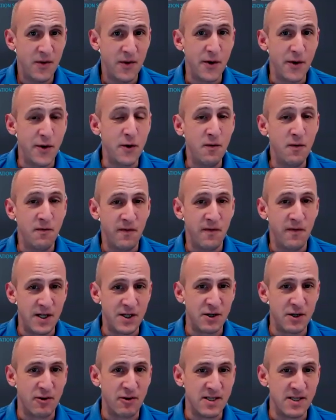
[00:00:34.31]
The new
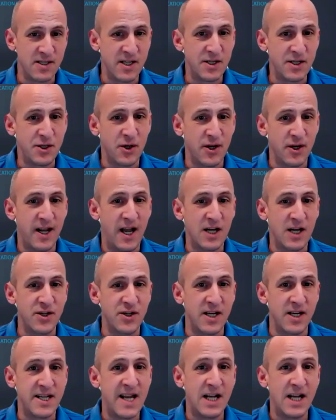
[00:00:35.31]
feature is that you can
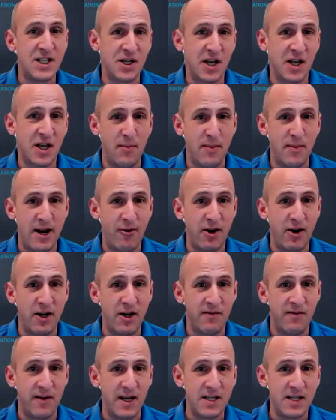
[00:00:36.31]
actually attach a common
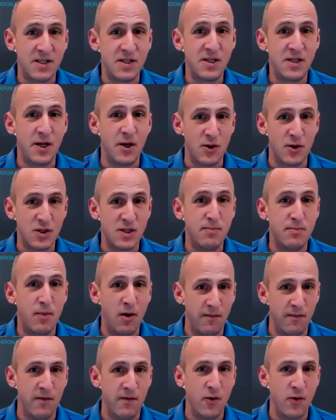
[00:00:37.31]
area device to your
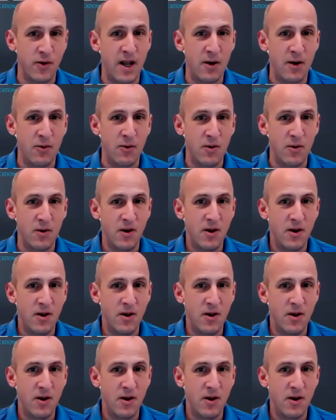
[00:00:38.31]
smartphone now